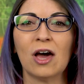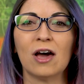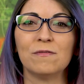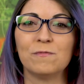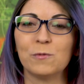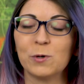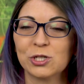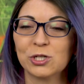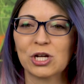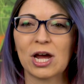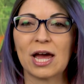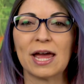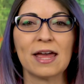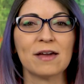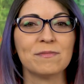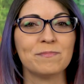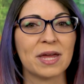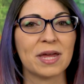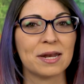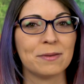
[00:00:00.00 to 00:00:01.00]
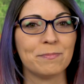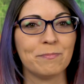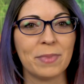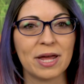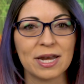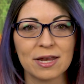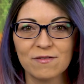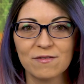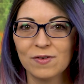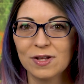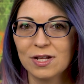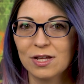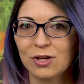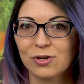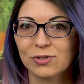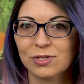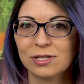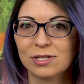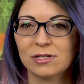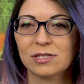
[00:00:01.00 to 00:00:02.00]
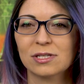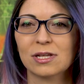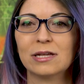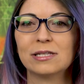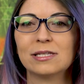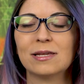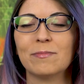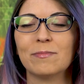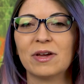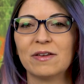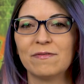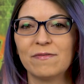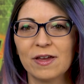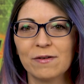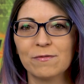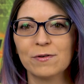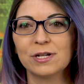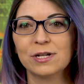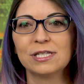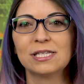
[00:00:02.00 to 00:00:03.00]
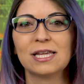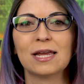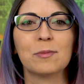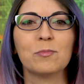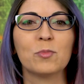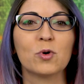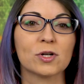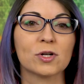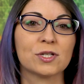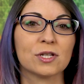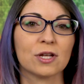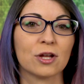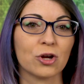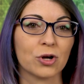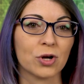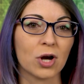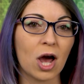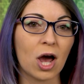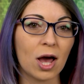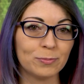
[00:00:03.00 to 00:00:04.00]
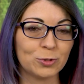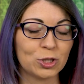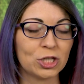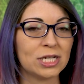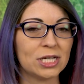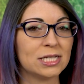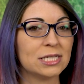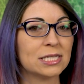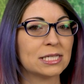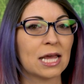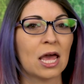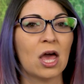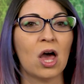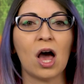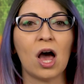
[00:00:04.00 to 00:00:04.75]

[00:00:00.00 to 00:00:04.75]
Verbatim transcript: of which I have made many videos discussing my favorites and more secure options.